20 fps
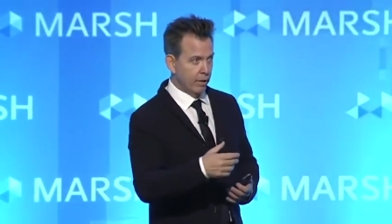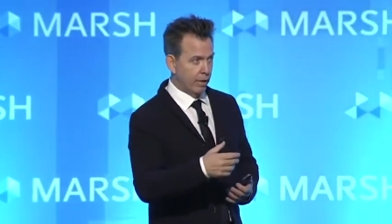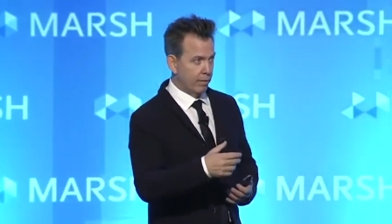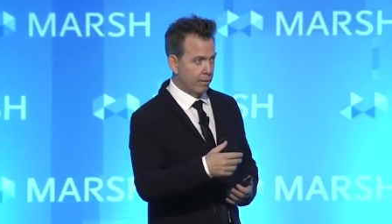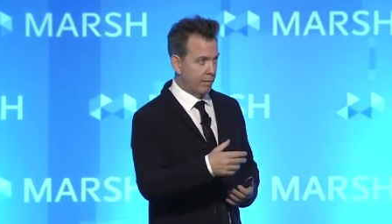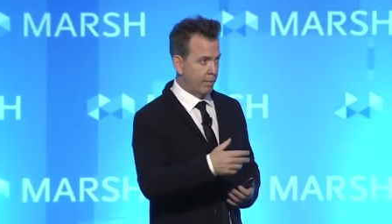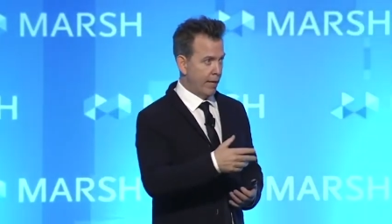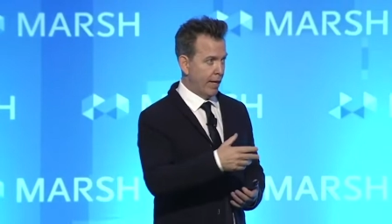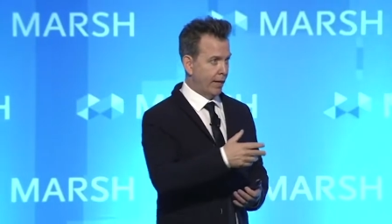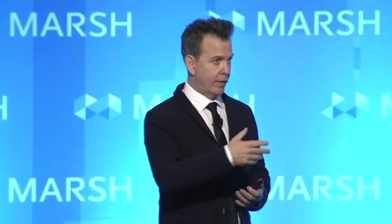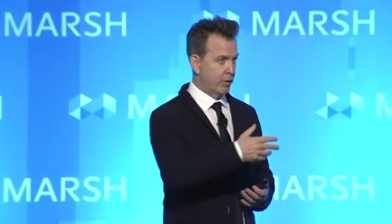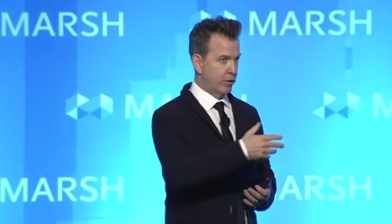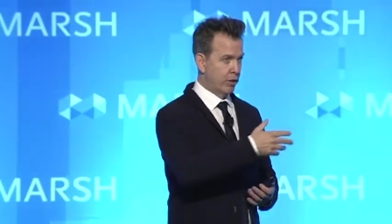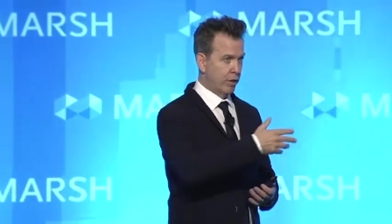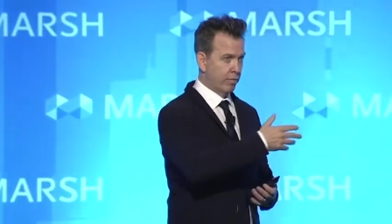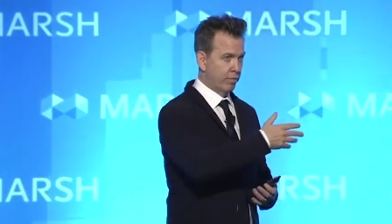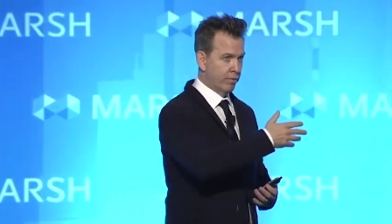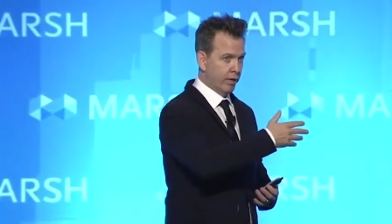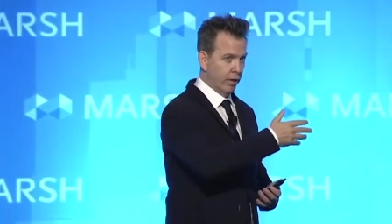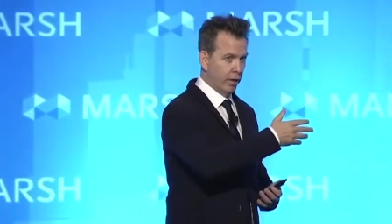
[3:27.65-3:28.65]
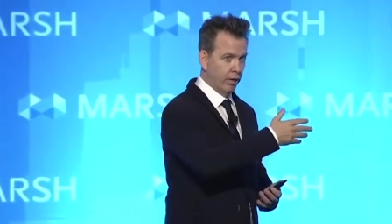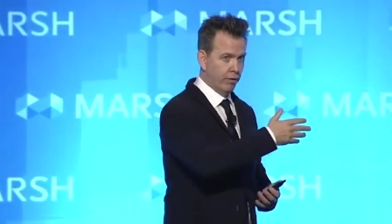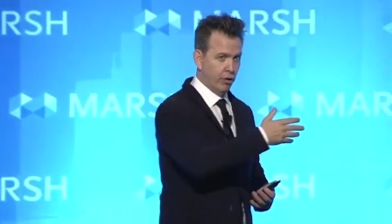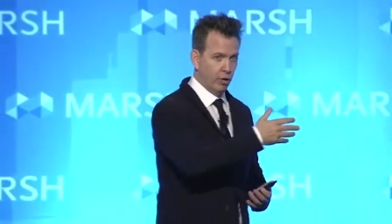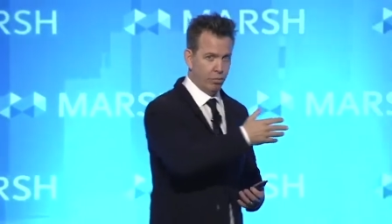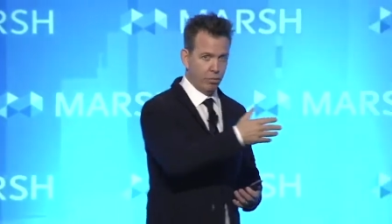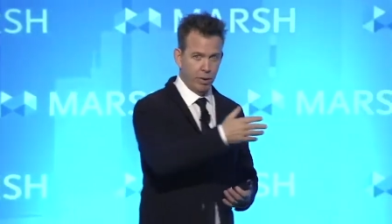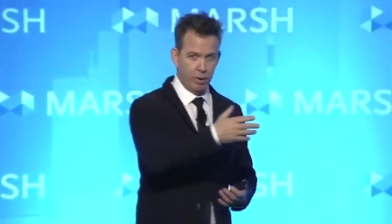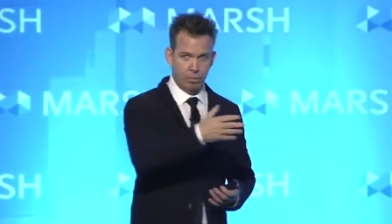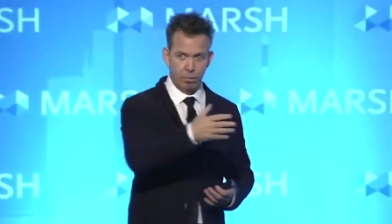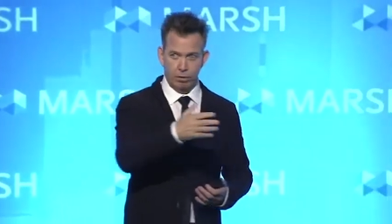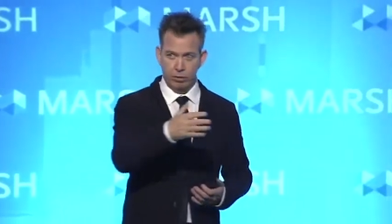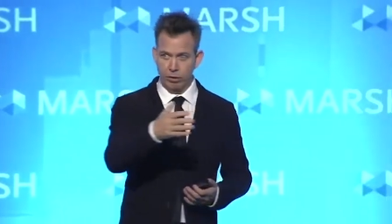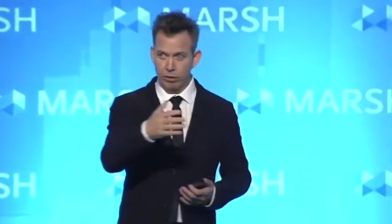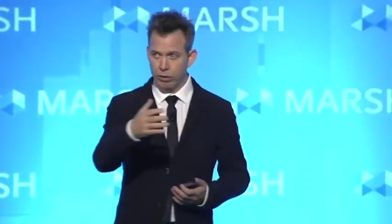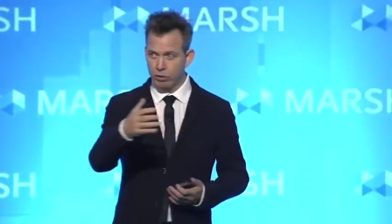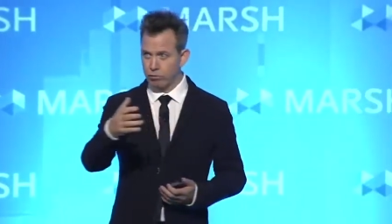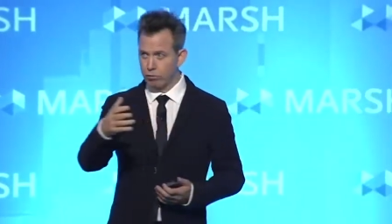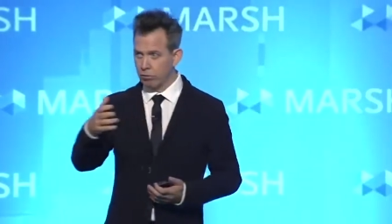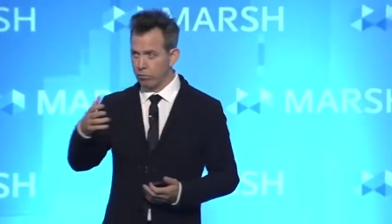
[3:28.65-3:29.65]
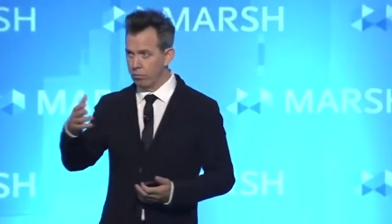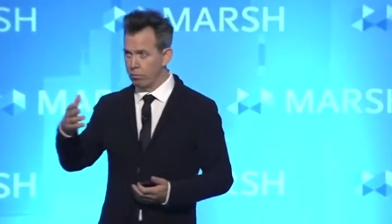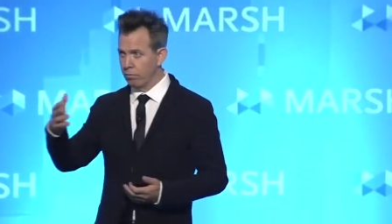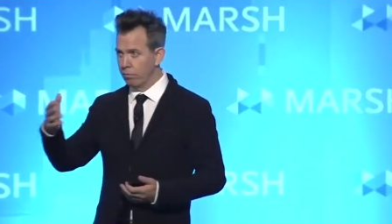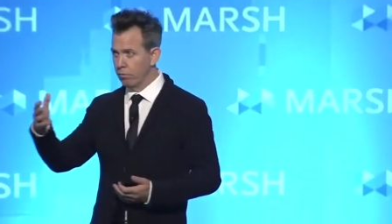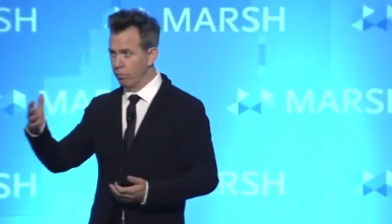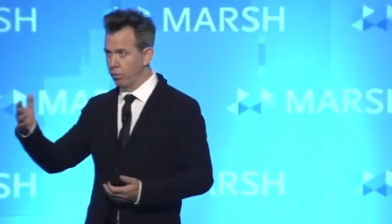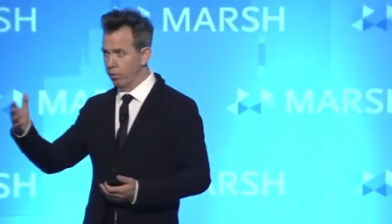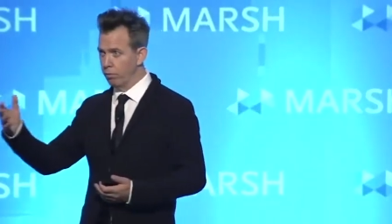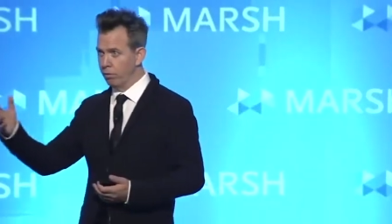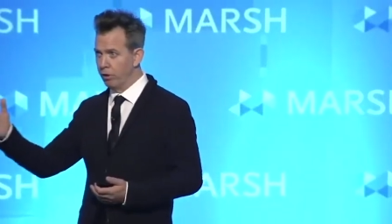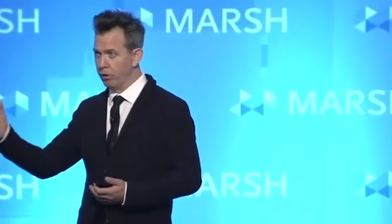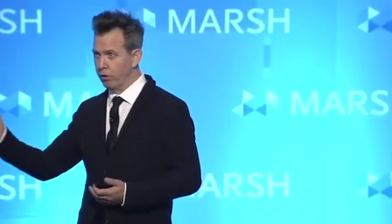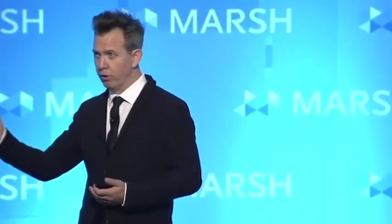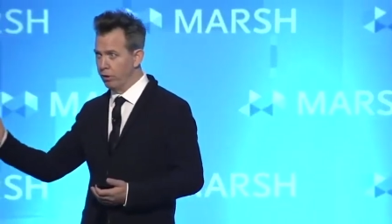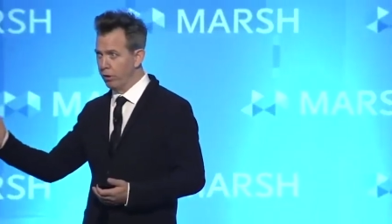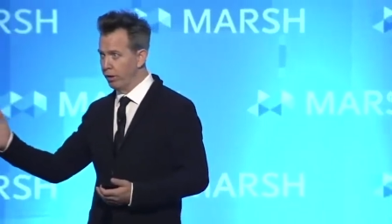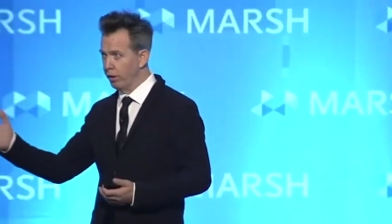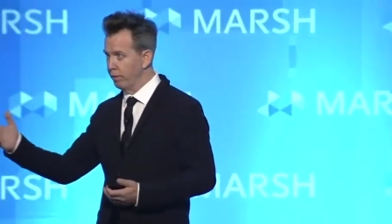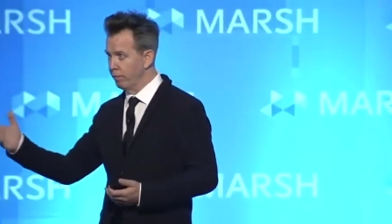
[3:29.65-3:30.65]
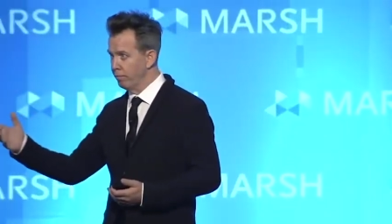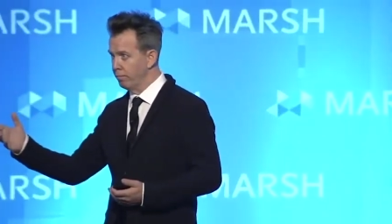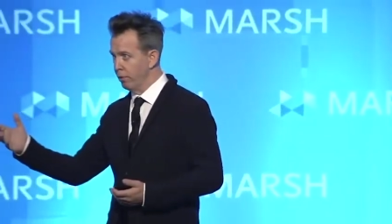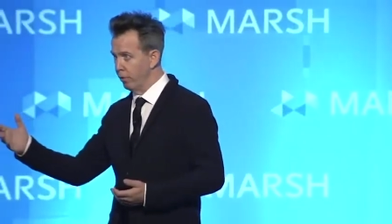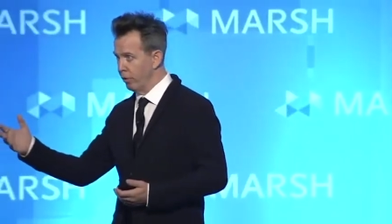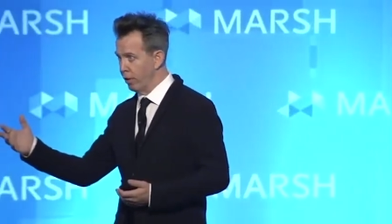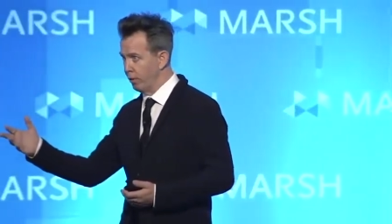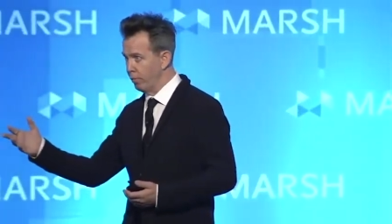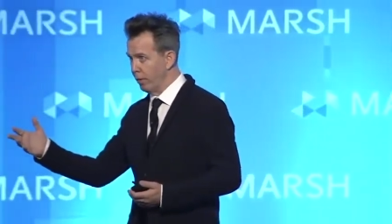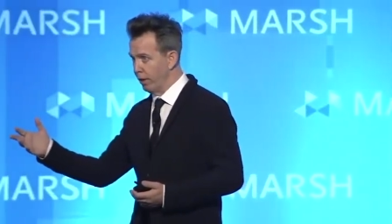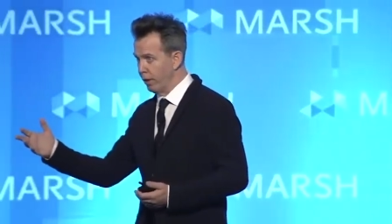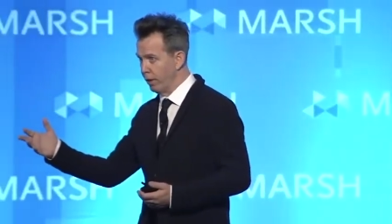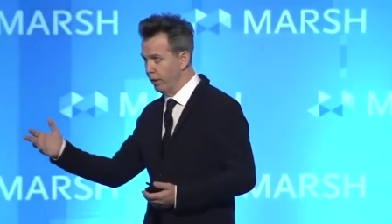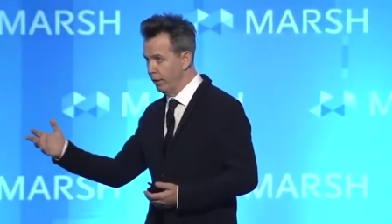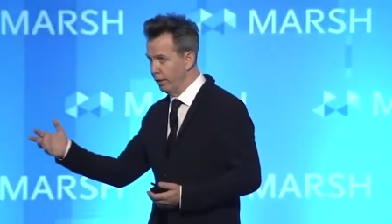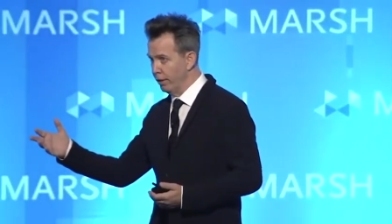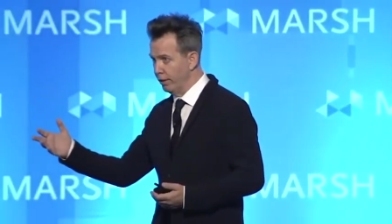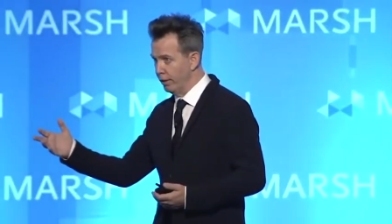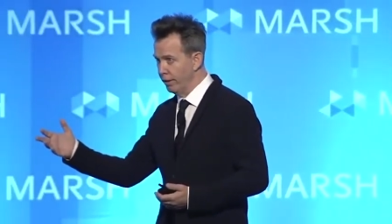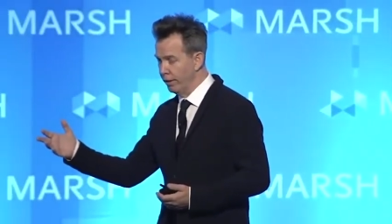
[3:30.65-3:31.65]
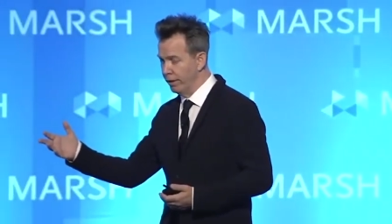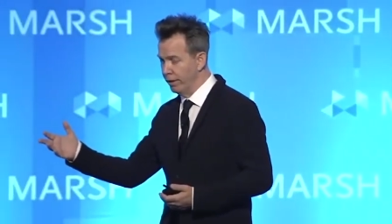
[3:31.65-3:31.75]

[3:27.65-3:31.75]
I'm imagining very few people in this room would be good at Pokemon.